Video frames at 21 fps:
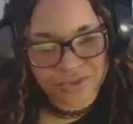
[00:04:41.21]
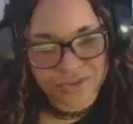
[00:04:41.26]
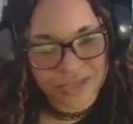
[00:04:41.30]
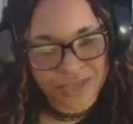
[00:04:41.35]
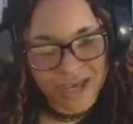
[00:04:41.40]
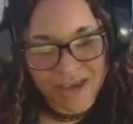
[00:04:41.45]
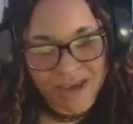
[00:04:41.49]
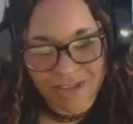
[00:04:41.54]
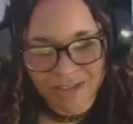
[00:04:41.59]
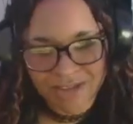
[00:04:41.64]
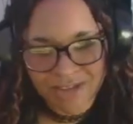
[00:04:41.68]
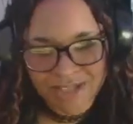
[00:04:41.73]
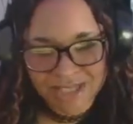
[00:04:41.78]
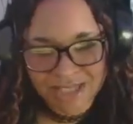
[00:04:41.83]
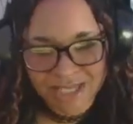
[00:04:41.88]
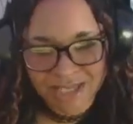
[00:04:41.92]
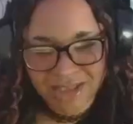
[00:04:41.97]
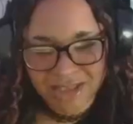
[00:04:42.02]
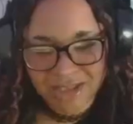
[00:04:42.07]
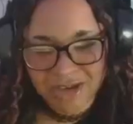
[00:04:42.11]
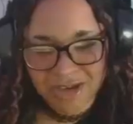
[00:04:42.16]
that looks
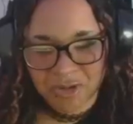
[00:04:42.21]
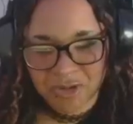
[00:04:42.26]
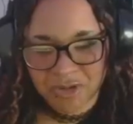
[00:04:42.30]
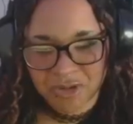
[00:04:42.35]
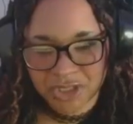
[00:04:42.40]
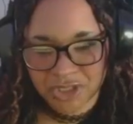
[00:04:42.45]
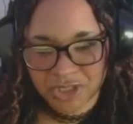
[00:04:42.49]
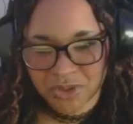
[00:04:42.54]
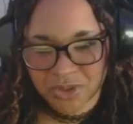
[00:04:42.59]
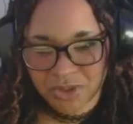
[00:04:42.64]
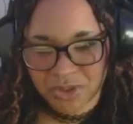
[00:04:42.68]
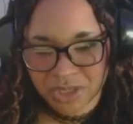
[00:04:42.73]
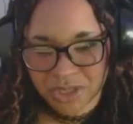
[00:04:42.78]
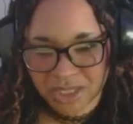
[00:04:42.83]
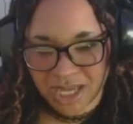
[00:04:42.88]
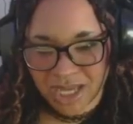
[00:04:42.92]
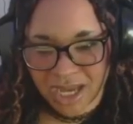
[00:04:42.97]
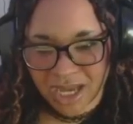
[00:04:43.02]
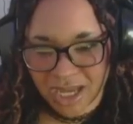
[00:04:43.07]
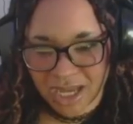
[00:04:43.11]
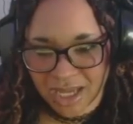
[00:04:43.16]
like the only door
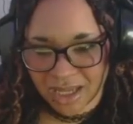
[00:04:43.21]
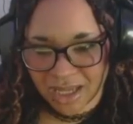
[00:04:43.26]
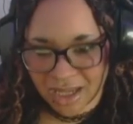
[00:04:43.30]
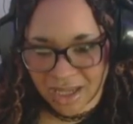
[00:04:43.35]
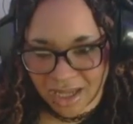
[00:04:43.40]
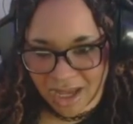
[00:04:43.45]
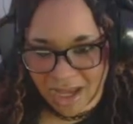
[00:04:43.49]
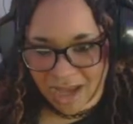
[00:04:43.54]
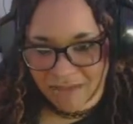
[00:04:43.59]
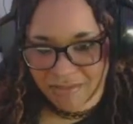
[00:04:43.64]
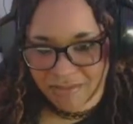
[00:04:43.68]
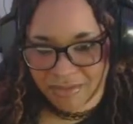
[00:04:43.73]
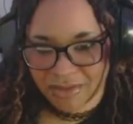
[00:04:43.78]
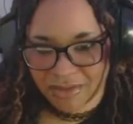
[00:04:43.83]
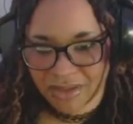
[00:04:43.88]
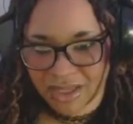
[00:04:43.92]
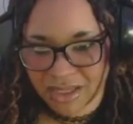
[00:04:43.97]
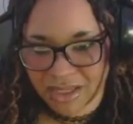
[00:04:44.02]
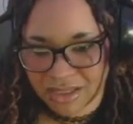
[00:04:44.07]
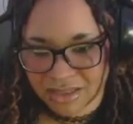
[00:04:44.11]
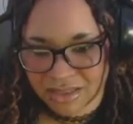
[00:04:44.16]
that I feel
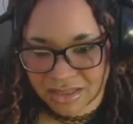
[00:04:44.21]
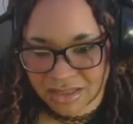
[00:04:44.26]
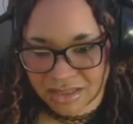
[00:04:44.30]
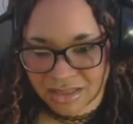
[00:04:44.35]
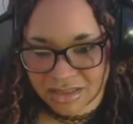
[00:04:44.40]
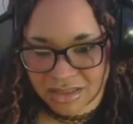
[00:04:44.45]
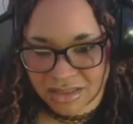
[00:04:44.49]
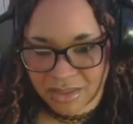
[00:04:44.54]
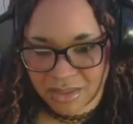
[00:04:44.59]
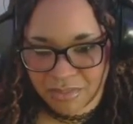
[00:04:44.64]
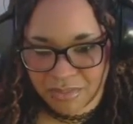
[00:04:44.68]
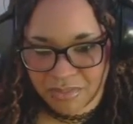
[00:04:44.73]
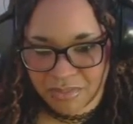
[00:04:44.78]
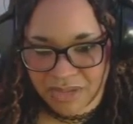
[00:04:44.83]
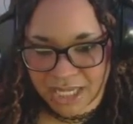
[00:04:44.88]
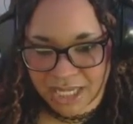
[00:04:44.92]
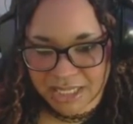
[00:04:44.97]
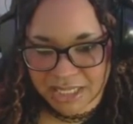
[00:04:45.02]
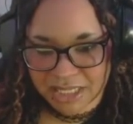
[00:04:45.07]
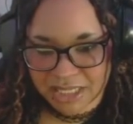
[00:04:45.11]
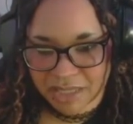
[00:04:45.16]
like is the
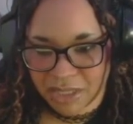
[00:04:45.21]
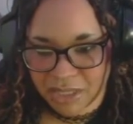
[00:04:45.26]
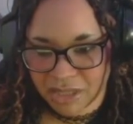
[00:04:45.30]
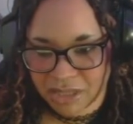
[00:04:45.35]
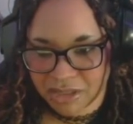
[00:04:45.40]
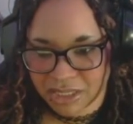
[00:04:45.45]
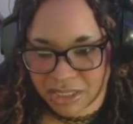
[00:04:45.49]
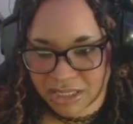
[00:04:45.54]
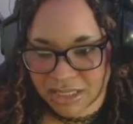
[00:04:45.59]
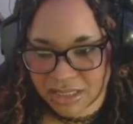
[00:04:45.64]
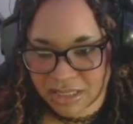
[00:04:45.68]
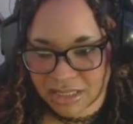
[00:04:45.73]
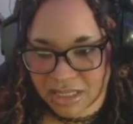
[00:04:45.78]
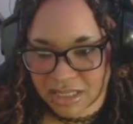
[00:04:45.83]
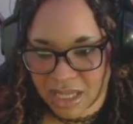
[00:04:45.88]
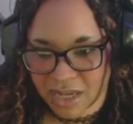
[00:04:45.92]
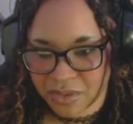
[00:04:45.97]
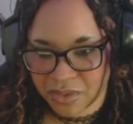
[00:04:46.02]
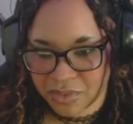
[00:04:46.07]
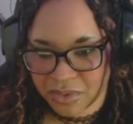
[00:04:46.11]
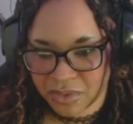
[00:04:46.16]
best. I mean, there is
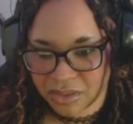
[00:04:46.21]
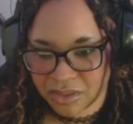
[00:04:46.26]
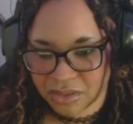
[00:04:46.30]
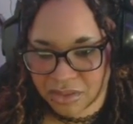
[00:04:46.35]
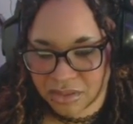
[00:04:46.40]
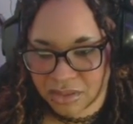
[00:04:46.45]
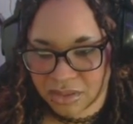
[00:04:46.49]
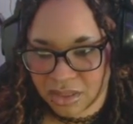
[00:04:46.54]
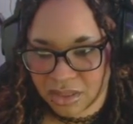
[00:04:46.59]
that one.